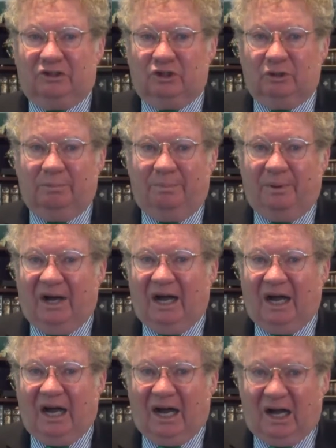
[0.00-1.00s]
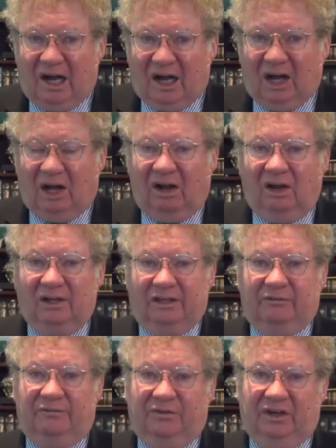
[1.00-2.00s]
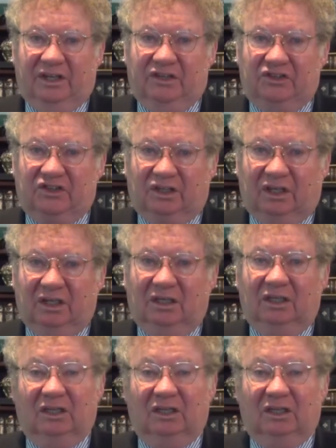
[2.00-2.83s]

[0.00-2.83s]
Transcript: to Baal in Phoenicia,